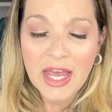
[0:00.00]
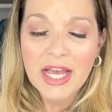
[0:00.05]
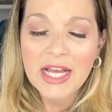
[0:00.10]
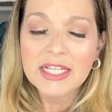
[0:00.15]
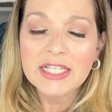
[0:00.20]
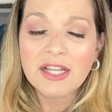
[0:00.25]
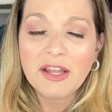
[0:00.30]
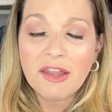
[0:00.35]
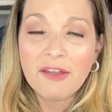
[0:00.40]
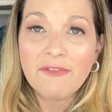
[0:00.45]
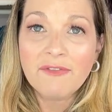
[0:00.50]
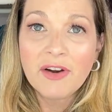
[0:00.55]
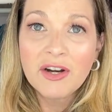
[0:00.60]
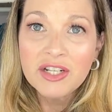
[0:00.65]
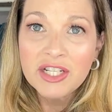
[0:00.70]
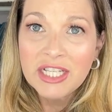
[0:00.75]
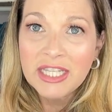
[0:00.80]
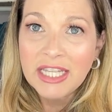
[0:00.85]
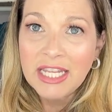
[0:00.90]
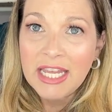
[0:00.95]
So the
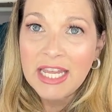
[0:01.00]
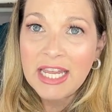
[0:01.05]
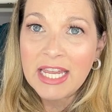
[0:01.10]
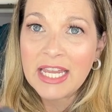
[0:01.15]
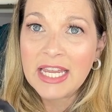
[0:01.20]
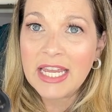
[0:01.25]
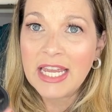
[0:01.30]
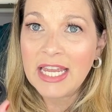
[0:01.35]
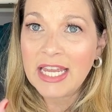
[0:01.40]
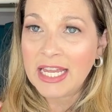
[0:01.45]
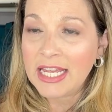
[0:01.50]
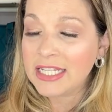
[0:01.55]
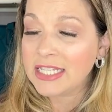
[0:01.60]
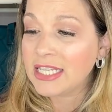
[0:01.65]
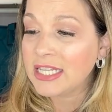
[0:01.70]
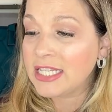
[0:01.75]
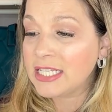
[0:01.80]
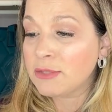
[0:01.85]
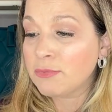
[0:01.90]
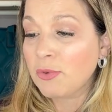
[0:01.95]
first thing
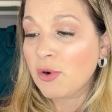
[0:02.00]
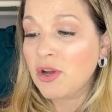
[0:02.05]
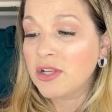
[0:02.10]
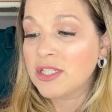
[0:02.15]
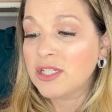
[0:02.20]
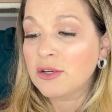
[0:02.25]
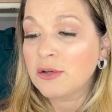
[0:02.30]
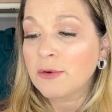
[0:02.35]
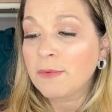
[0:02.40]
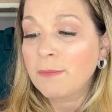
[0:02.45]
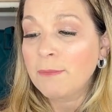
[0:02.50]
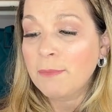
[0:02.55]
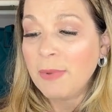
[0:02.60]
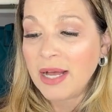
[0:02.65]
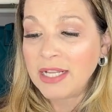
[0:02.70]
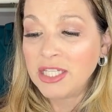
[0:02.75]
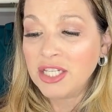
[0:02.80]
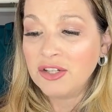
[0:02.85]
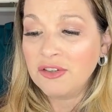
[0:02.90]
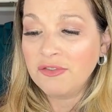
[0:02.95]
is this bronzer
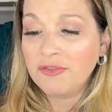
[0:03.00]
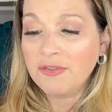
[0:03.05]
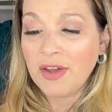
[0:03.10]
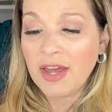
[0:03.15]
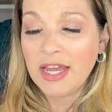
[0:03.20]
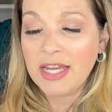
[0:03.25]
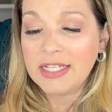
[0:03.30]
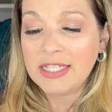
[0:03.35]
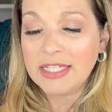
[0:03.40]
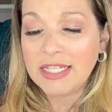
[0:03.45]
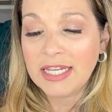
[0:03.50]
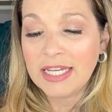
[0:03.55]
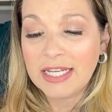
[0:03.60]
by Too Faced.